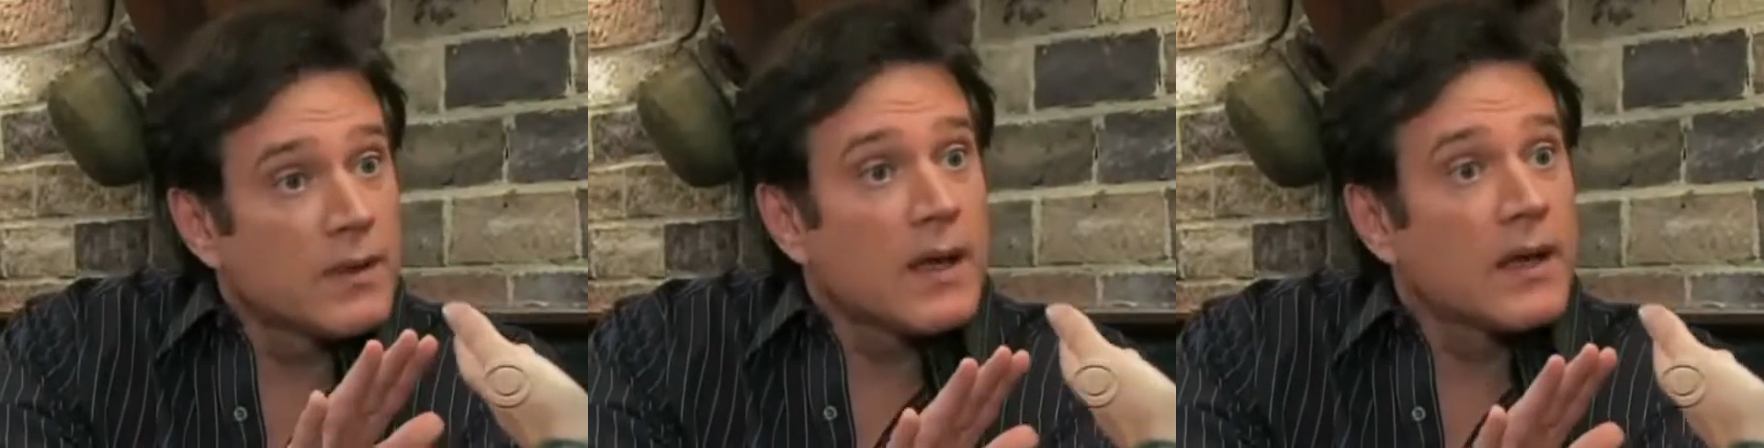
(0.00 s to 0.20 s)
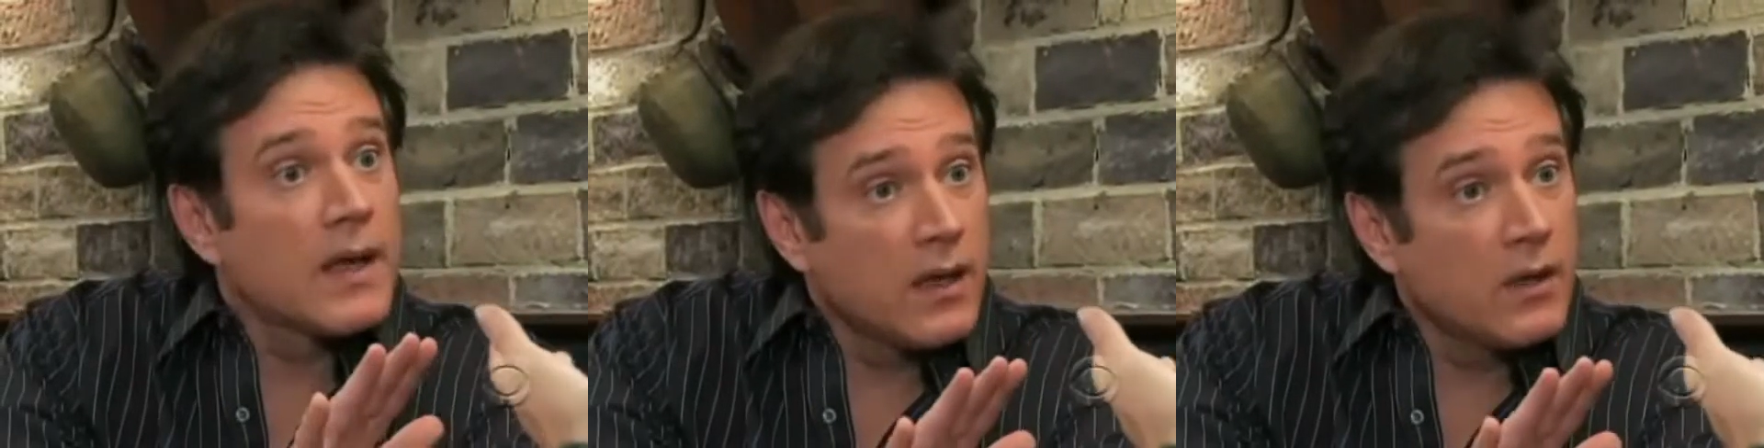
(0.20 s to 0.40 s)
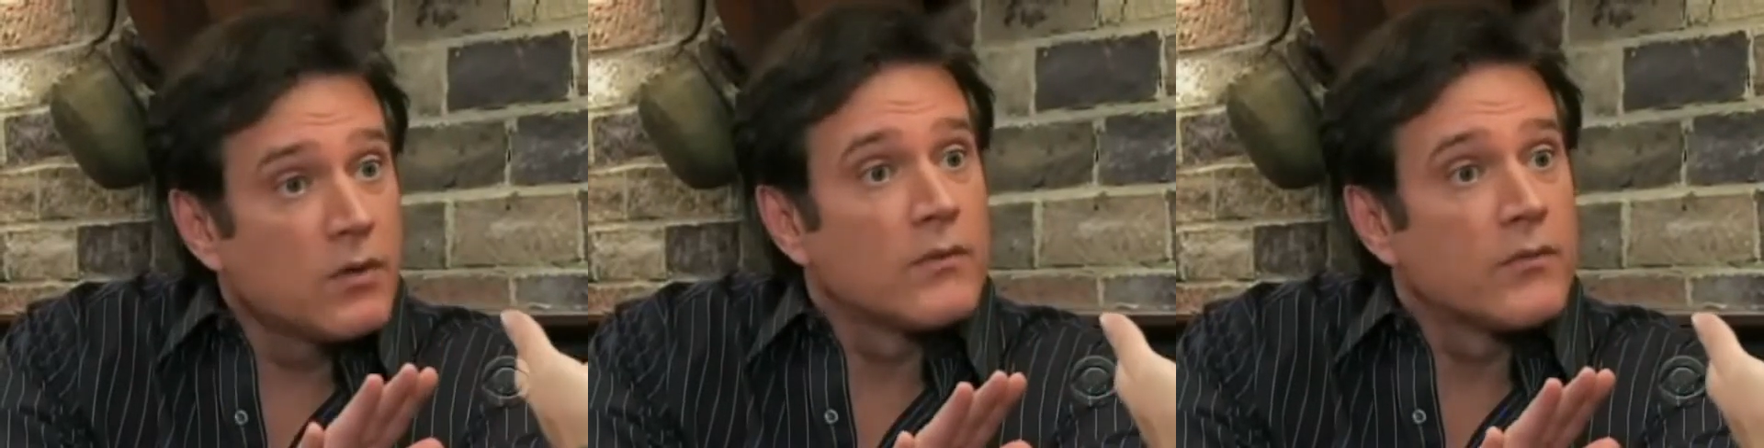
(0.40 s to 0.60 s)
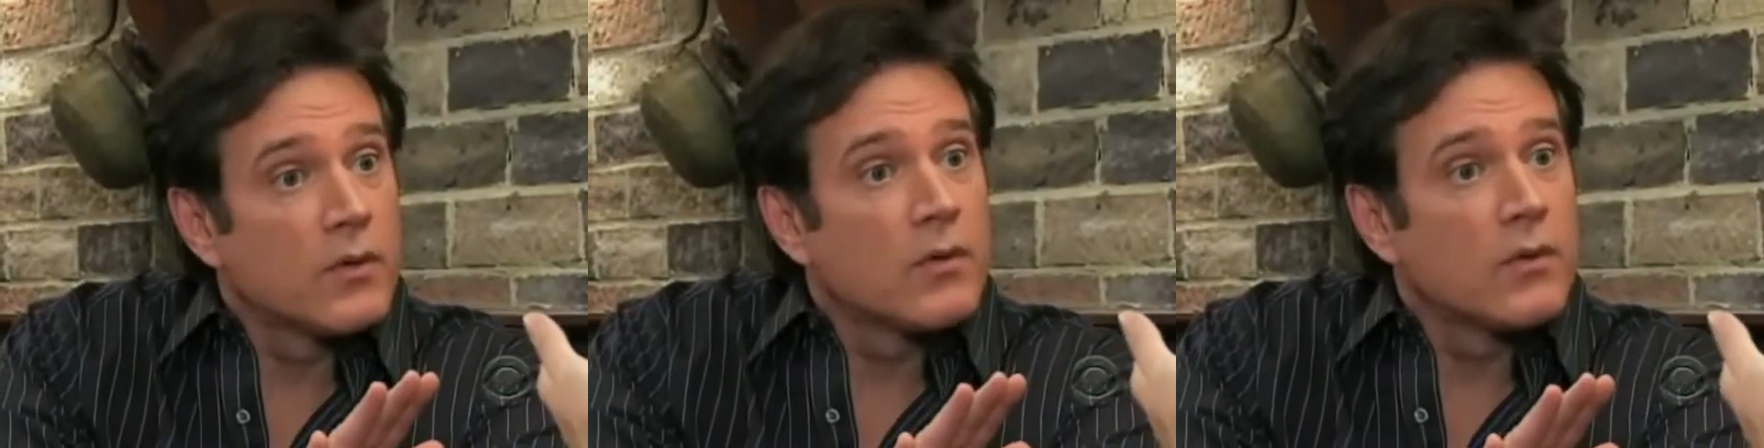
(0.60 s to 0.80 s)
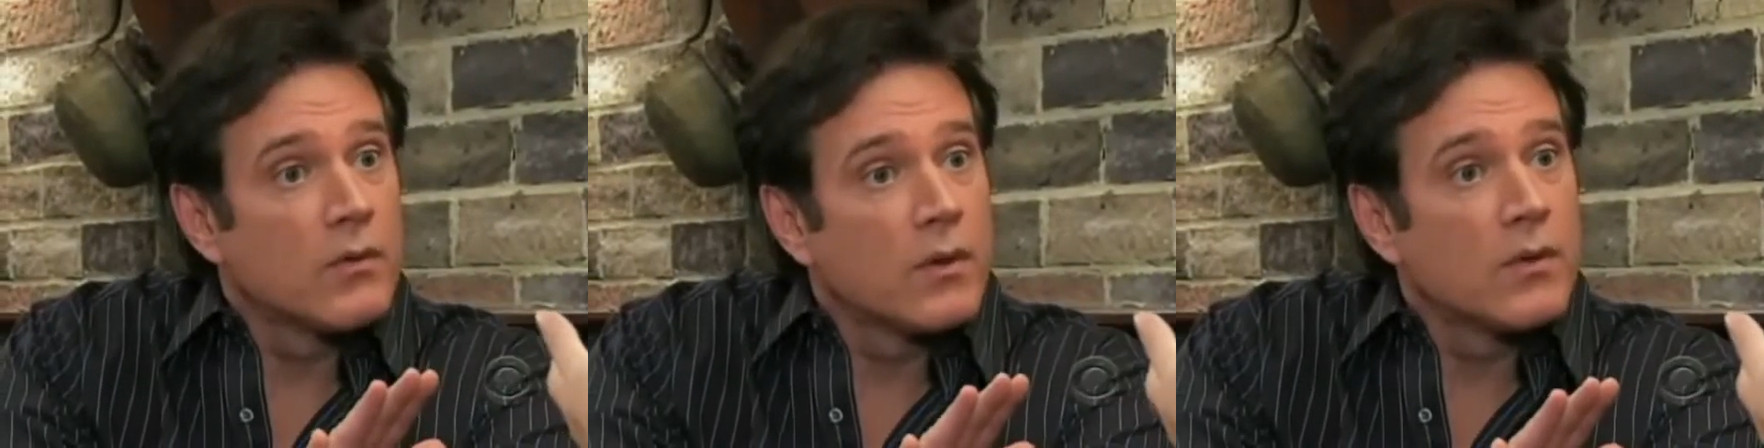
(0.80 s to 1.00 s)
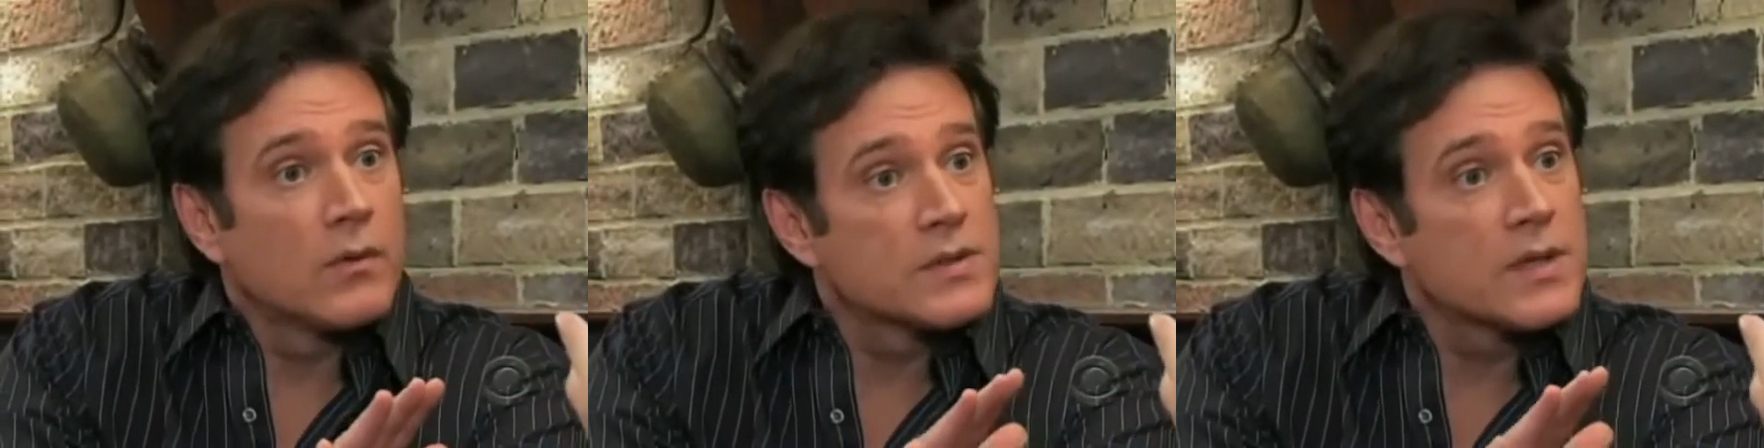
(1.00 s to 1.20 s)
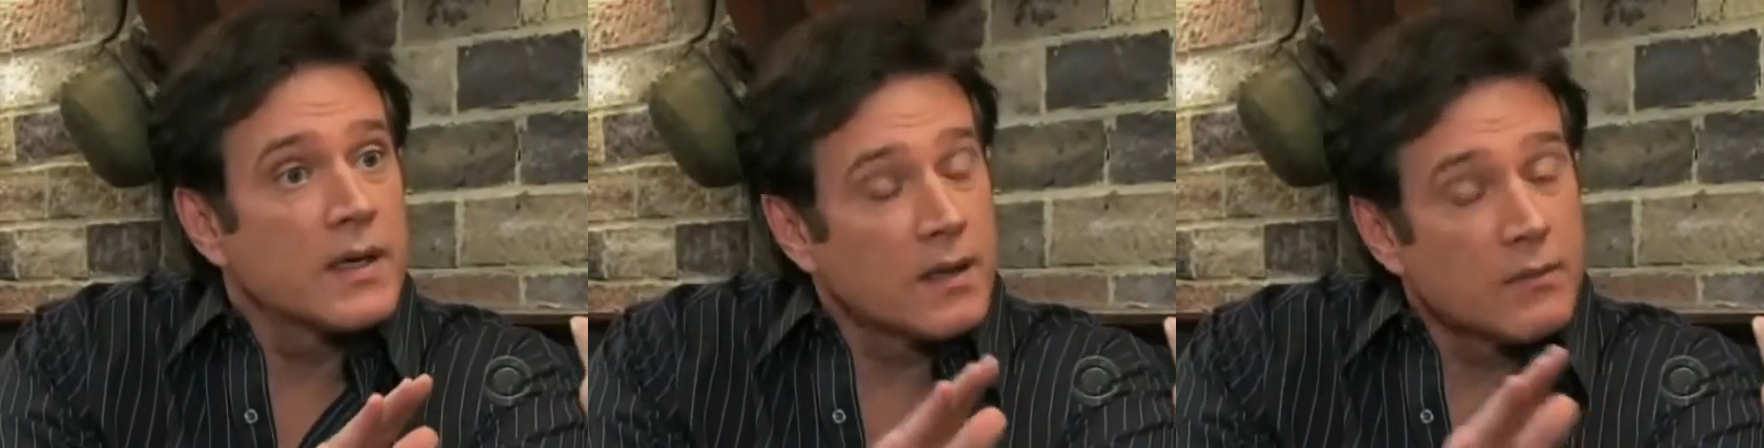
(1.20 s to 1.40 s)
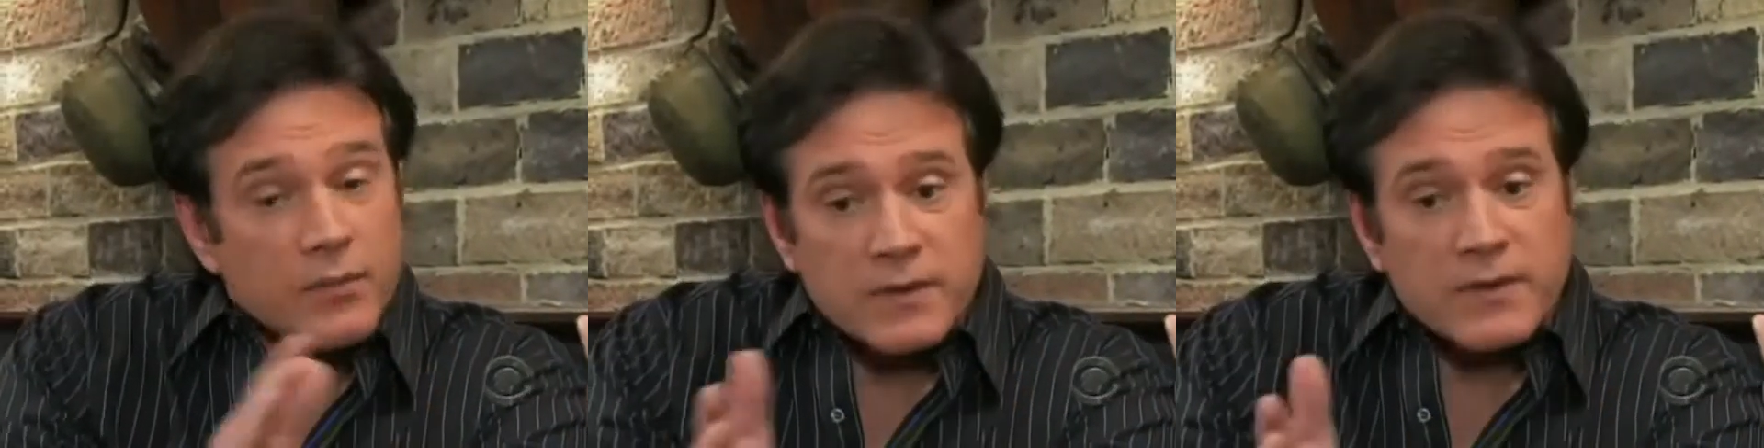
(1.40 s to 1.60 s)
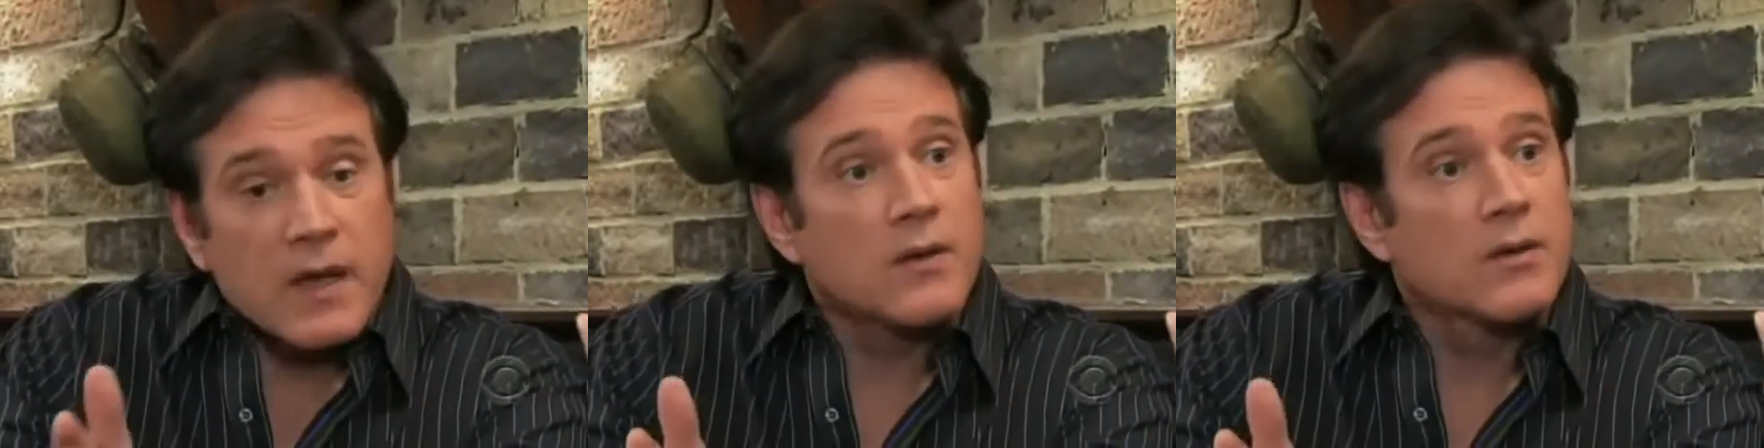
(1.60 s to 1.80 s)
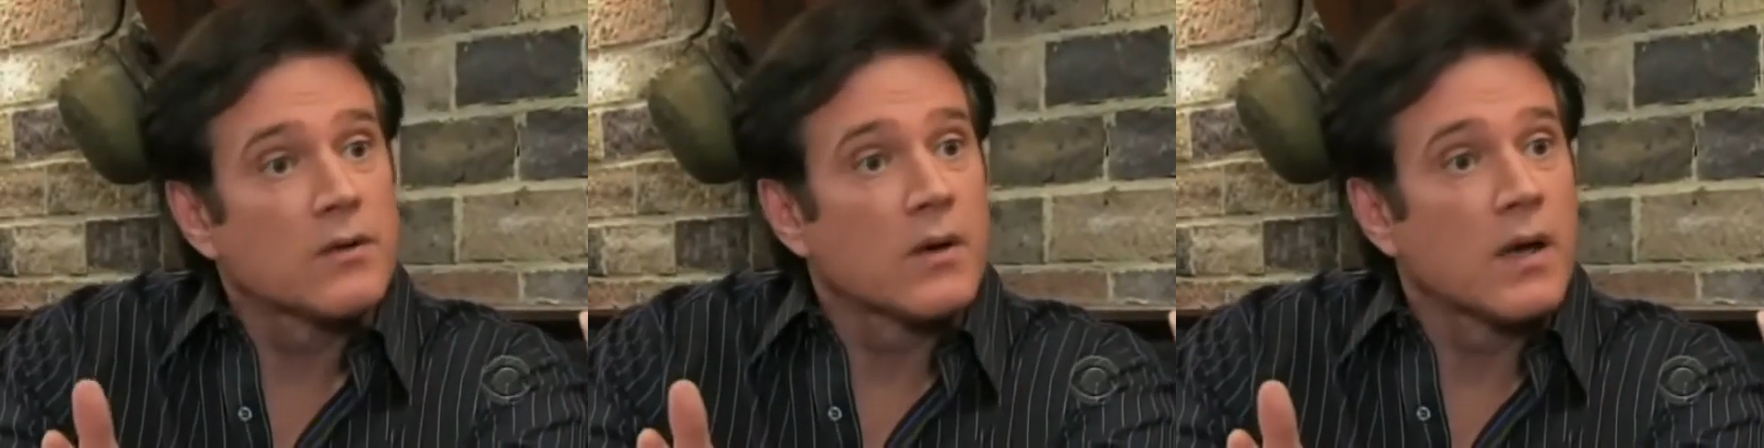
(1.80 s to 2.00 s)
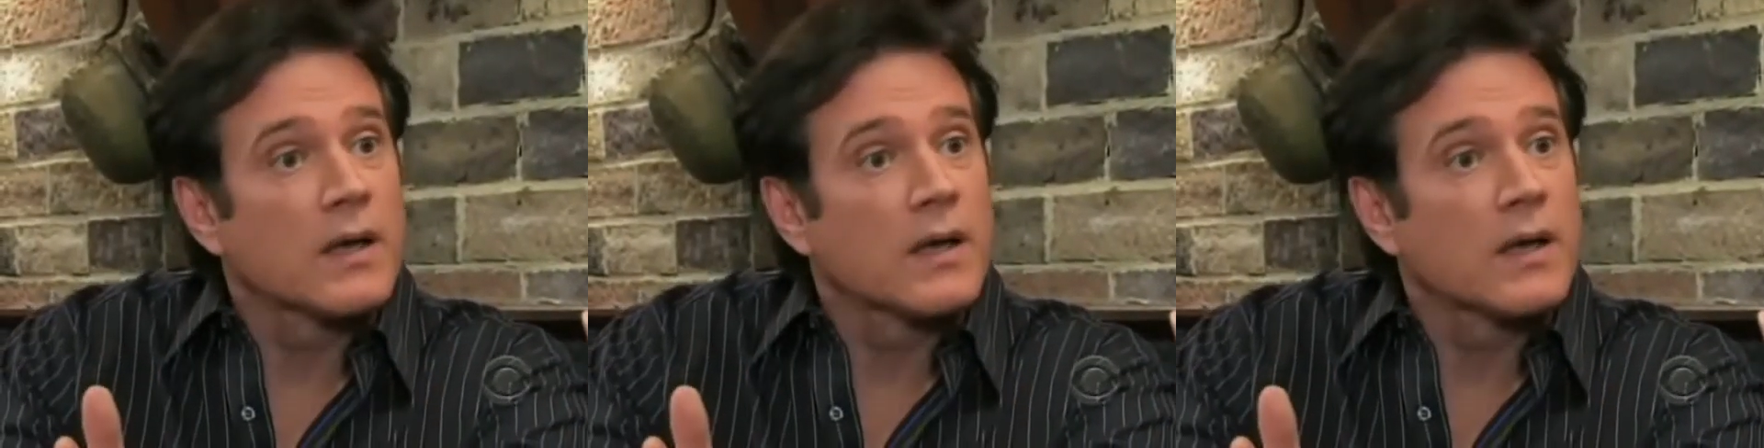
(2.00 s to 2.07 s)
thing I can do for her, though, is I can protect her.